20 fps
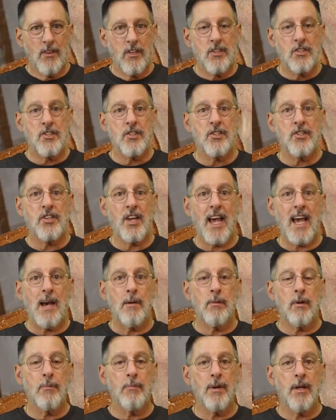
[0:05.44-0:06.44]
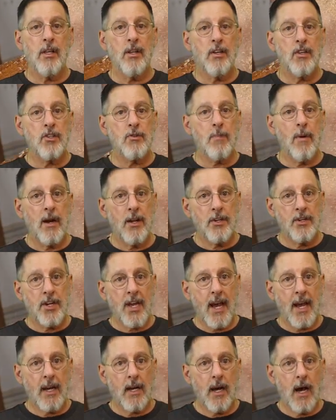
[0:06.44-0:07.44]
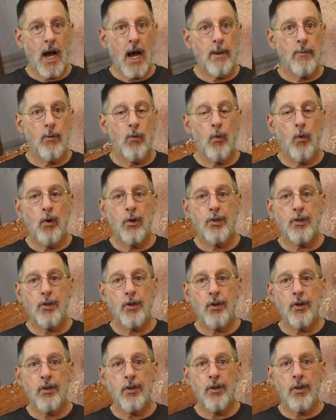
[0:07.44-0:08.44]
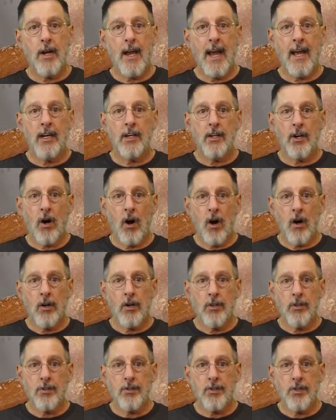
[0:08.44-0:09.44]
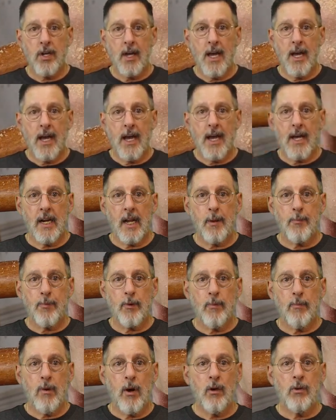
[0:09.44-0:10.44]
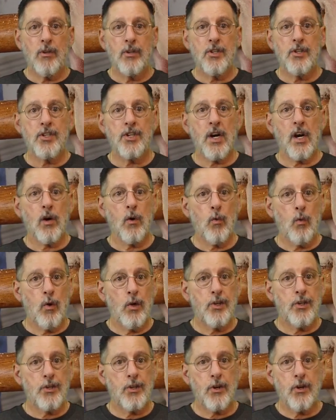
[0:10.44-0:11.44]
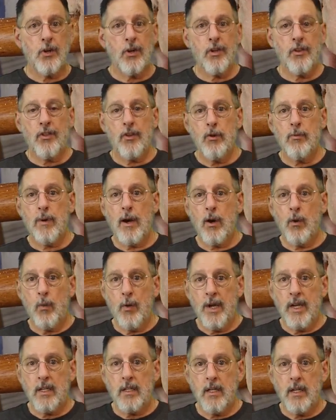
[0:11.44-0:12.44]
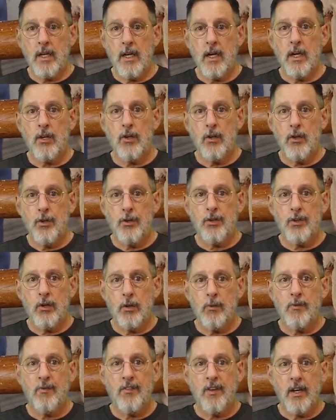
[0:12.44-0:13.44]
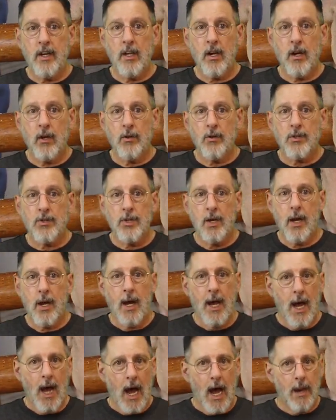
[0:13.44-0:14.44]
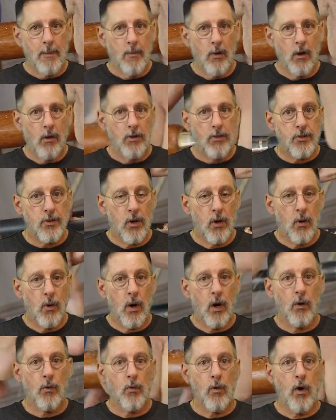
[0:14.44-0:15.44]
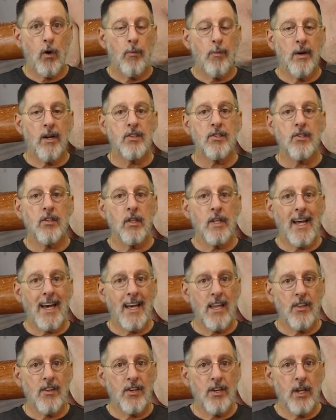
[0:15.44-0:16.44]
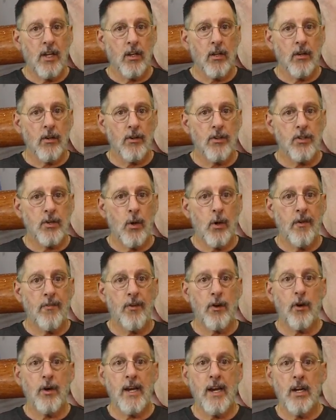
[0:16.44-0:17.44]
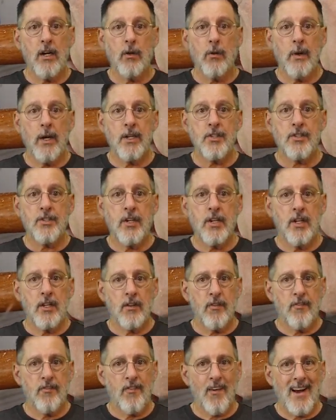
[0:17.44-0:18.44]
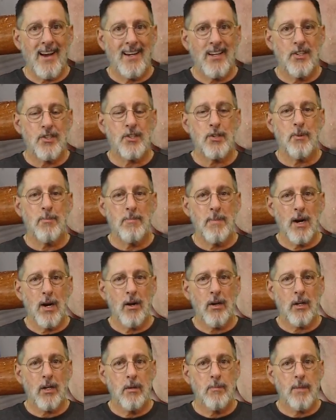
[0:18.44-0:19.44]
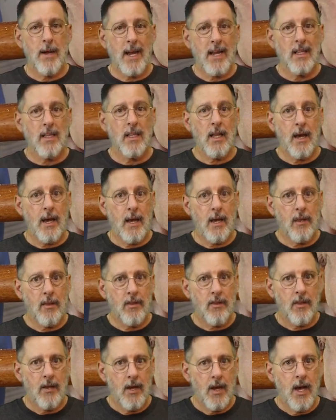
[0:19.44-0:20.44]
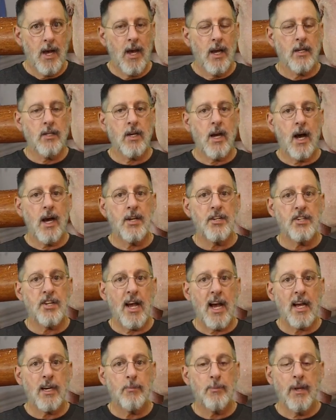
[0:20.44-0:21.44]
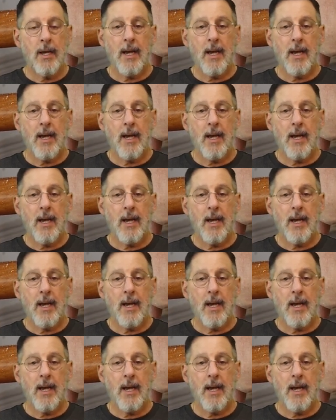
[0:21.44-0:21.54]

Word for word: This is Sam in Billings, Montana. I'm a wood turner and an artist, and I promote and share wood turning through my weekly YouTube videos. I'm also a robust lathe dealer, so if you're interested in the finest American made lathe, contact